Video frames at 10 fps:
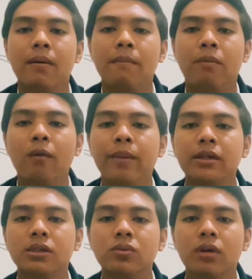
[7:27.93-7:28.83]

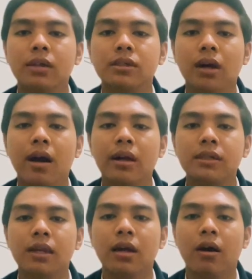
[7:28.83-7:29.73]
probing students'
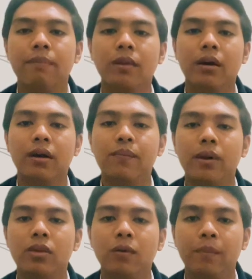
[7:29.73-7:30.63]
understanding of the
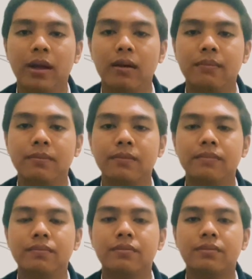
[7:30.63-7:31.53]
given topic.
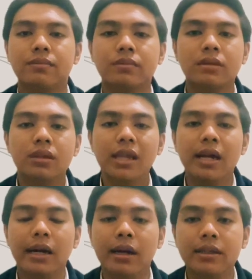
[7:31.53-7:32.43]

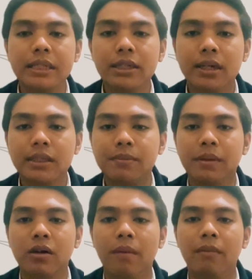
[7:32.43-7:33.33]
The teachers
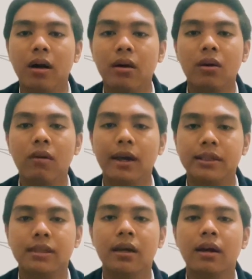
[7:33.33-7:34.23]
become a
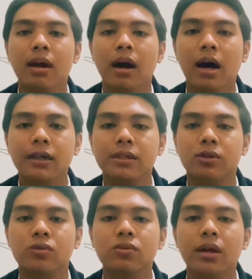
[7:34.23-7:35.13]
colleagues as a
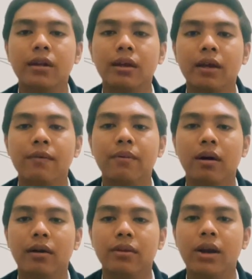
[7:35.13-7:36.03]
student give
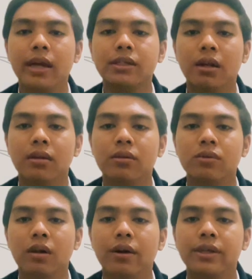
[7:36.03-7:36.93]
a direction
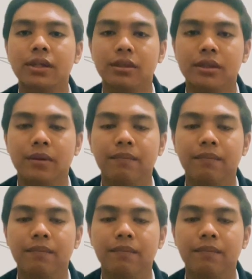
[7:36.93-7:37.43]
to the research.